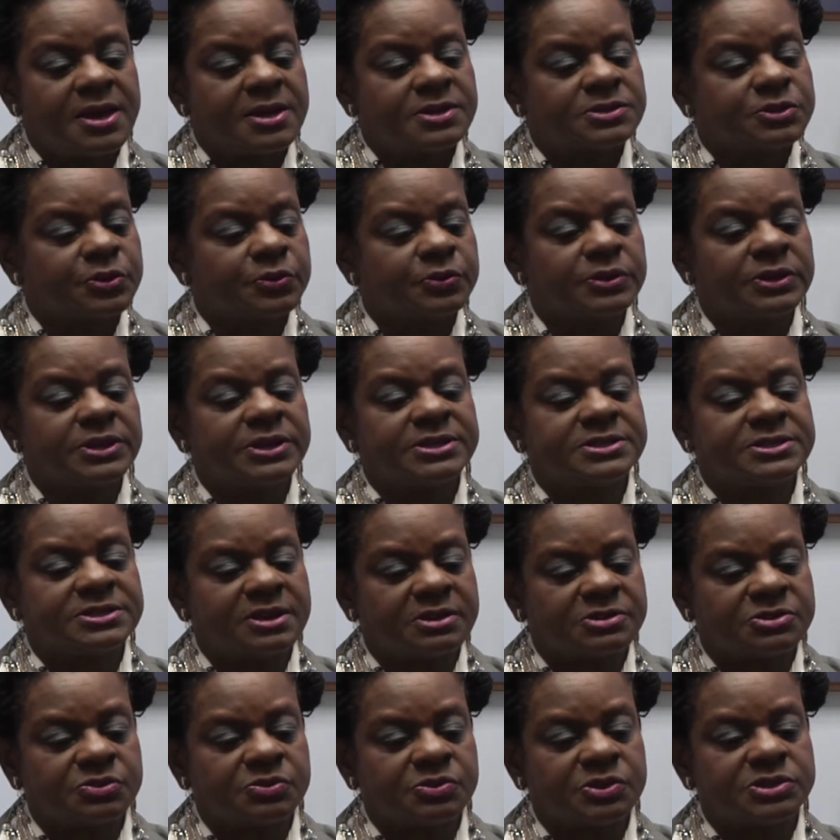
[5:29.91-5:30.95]
Certainly
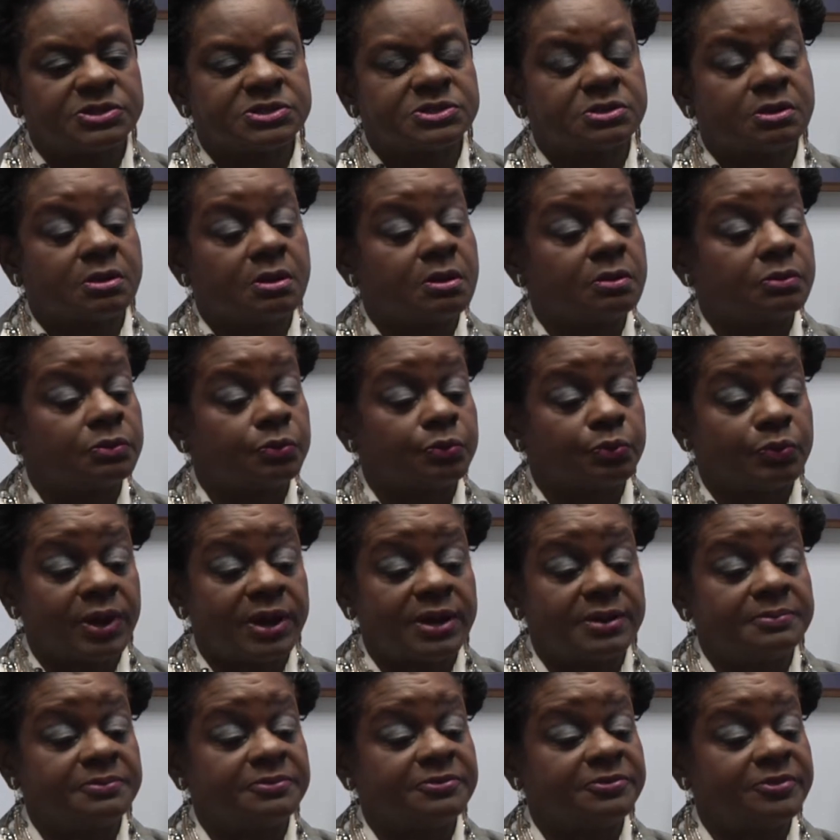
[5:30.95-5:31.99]
sexual assault,
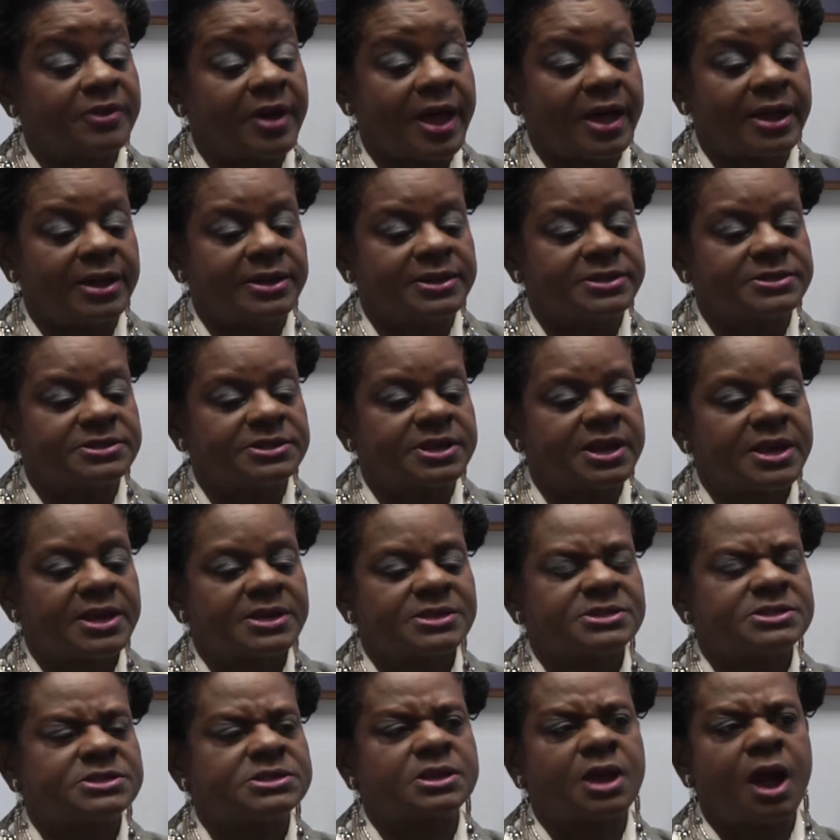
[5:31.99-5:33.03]
rape, violence
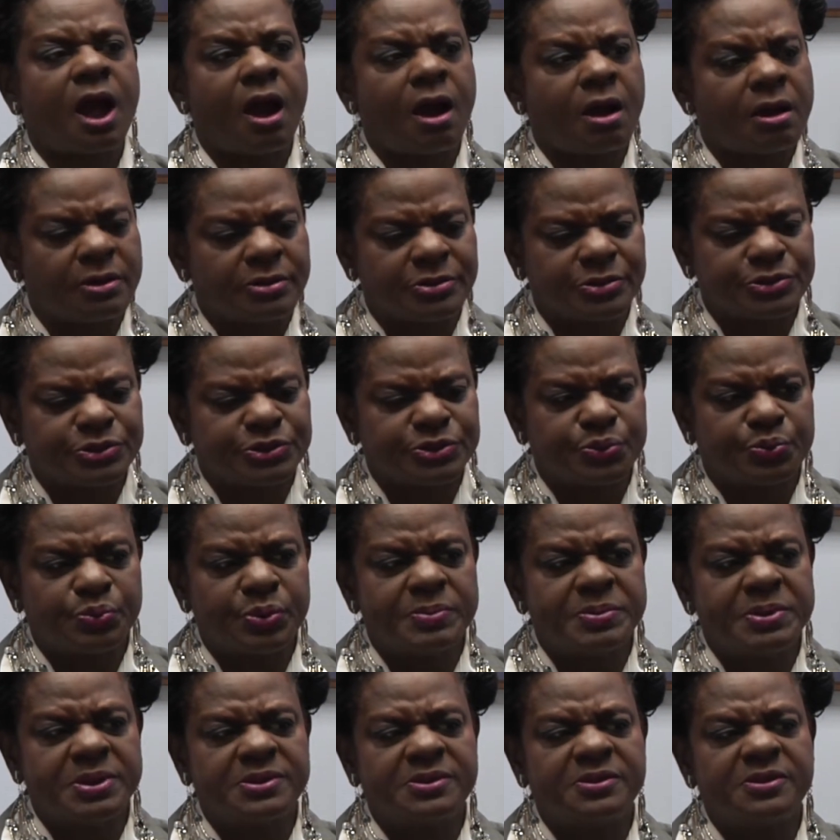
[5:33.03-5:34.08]
scars
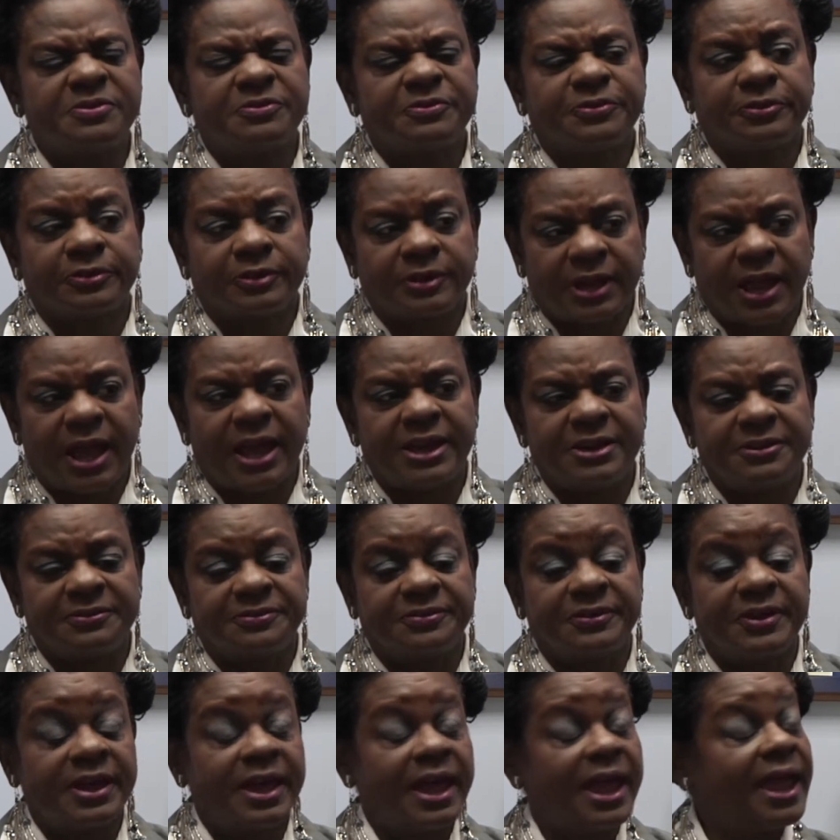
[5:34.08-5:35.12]
women for
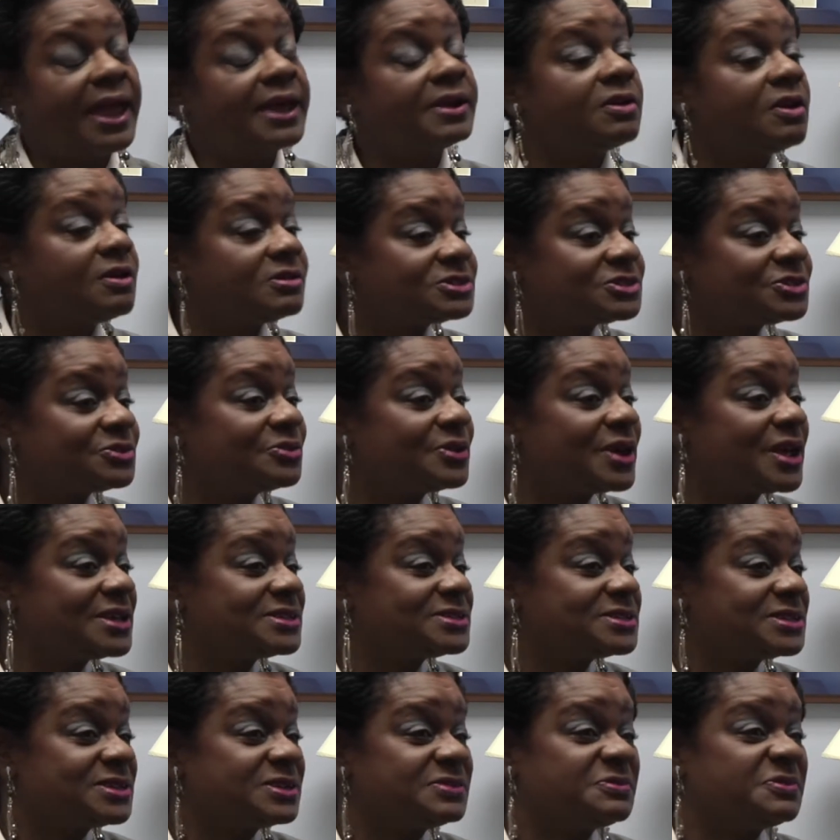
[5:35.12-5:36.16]
life and also
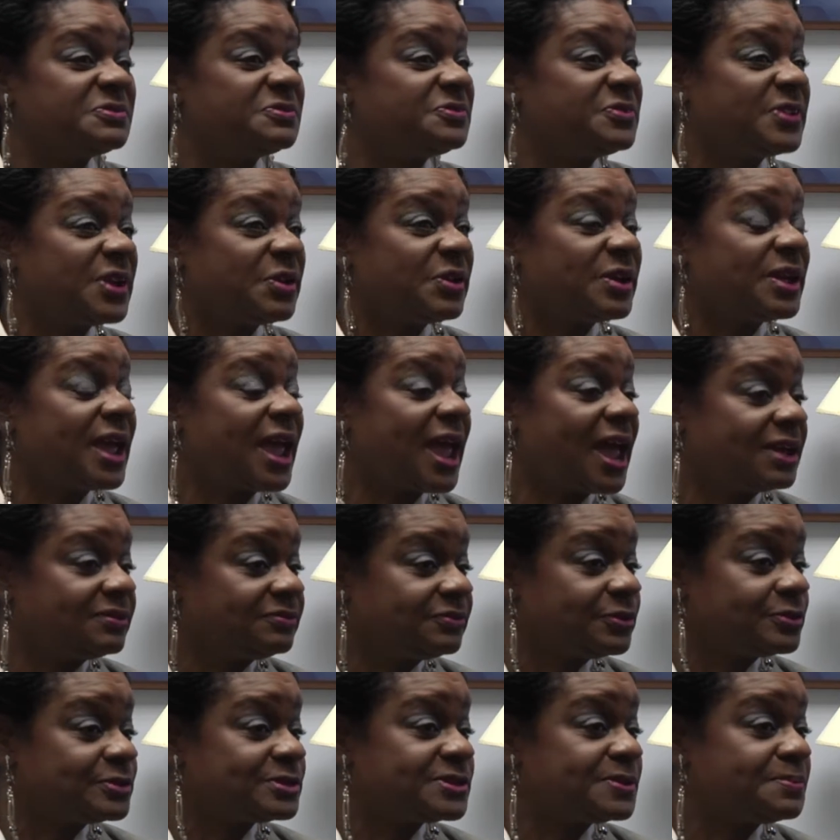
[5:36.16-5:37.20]
has a very
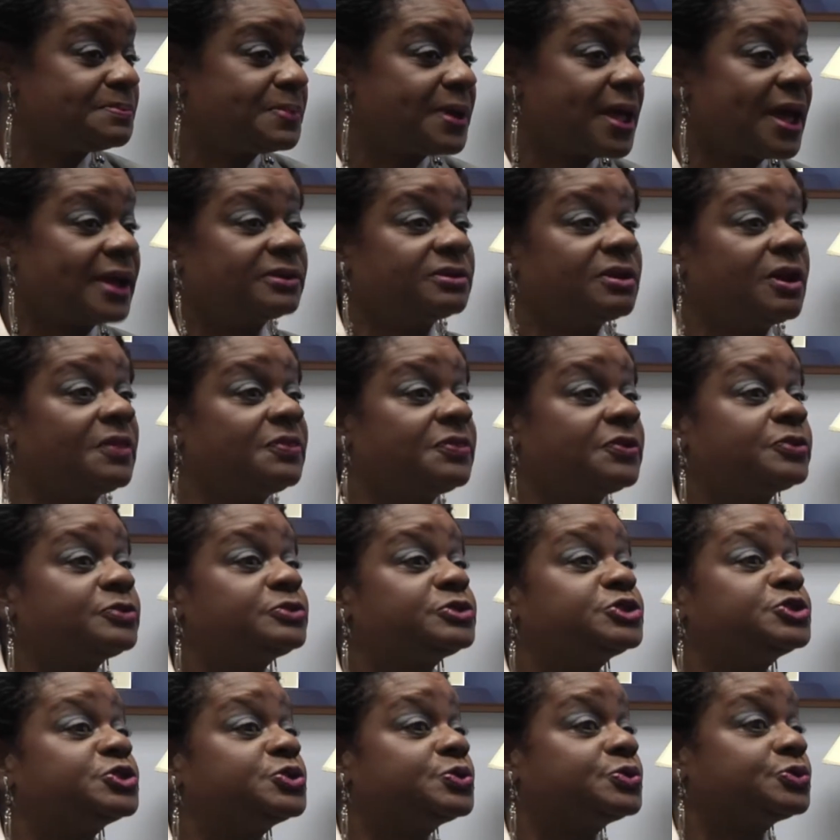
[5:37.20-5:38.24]
adverse impact on their
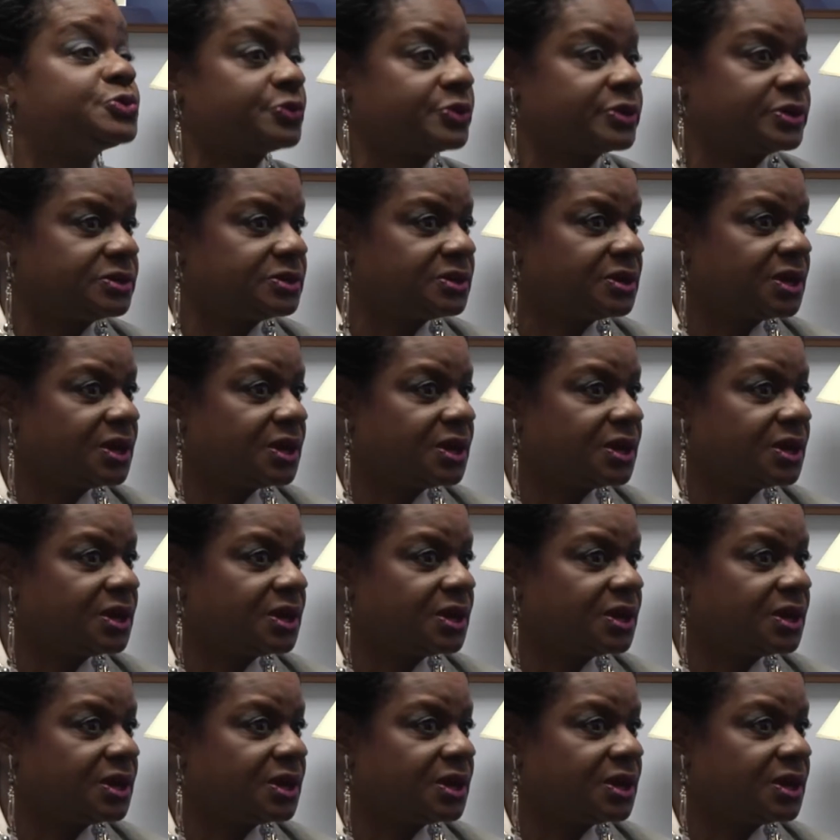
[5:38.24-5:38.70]
children.